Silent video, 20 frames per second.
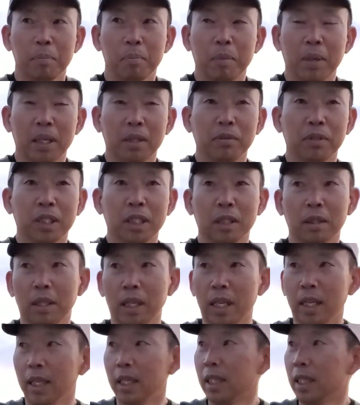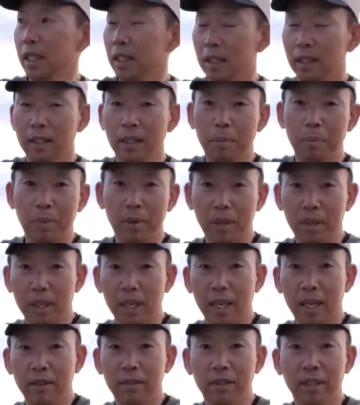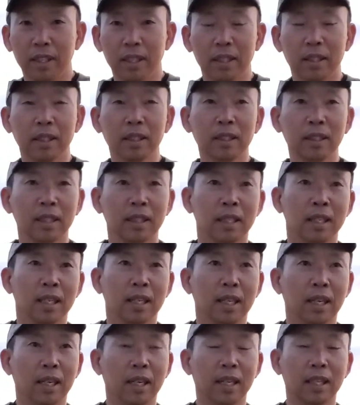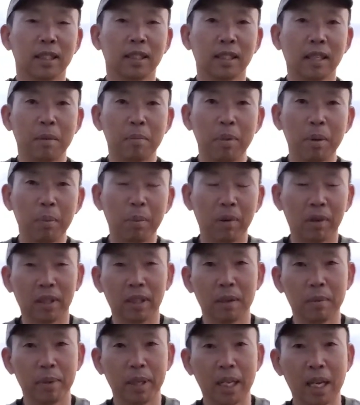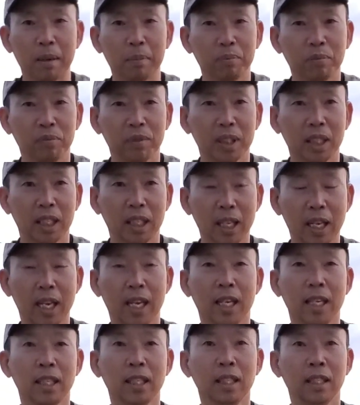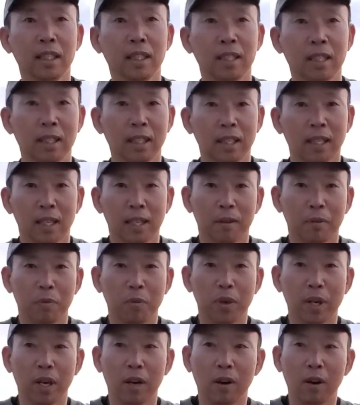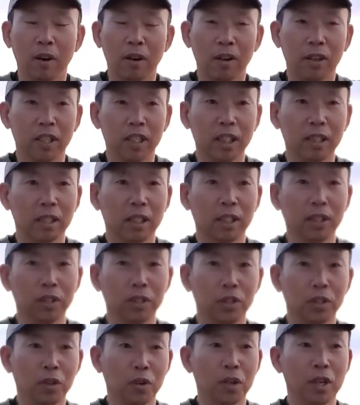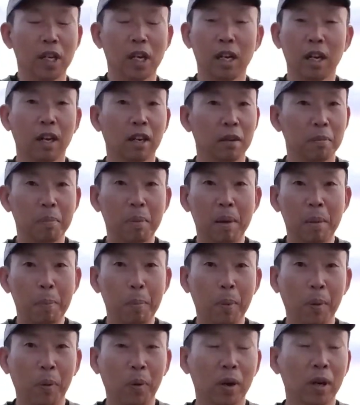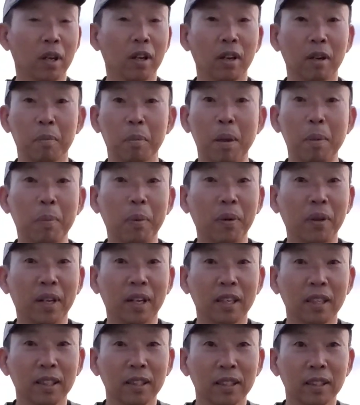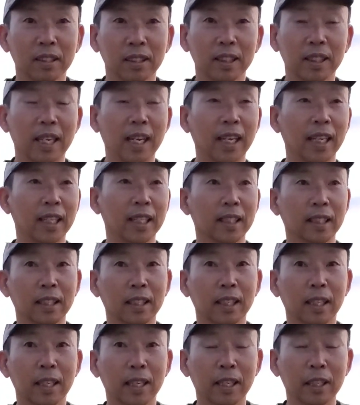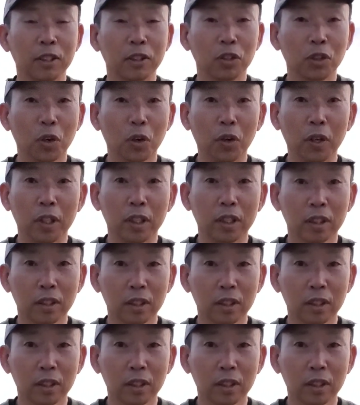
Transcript: but we stay in a separate area, and some people are coming up today. We're all gonna enjoy. A lot of people that enjoy